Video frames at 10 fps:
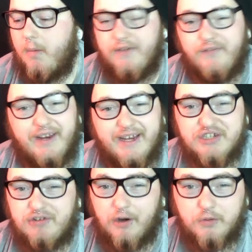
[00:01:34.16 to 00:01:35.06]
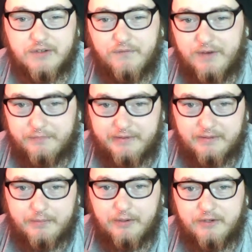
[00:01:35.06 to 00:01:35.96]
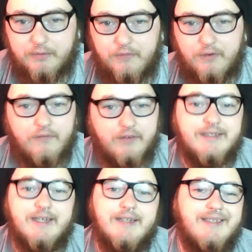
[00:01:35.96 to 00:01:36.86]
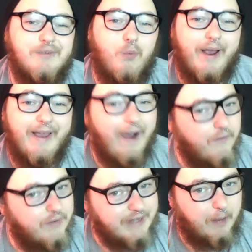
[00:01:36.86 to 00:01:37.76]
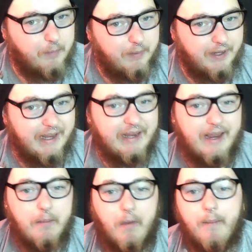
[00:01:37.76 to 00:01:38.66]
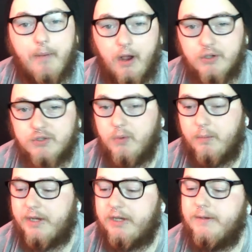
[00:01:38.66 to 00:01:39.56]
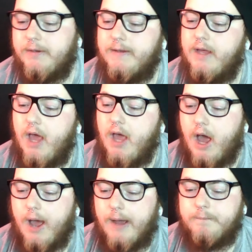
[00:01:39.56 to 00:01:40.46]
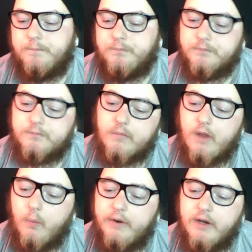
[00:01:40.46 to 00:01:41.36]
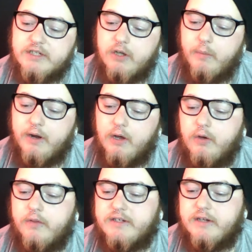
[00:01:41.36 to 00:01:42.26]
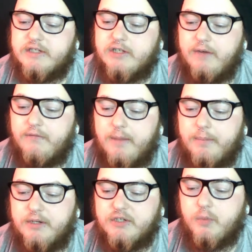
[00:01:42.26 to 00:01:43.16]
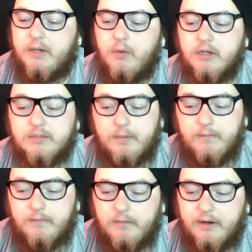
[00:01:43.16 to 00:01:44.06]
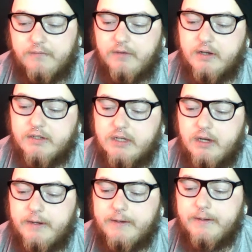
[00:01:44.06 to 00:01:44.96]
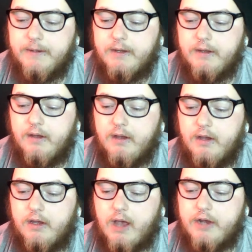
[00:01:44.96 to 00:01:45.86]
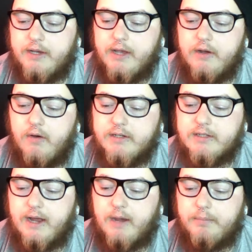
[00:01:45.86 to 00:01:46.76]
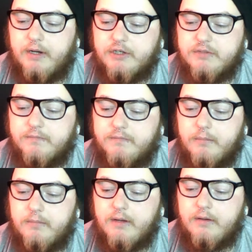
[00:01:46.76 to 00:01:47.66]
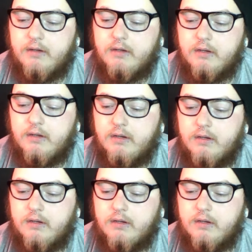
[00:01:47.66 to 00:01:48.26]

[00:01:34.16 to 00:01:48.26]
I think it struggles at 50, to be honest with you. I think 60 is way out of its capability, in my personal opinion. When I got this, I started vaping at 20 watts when I first started, and you get a nice cloud production from that.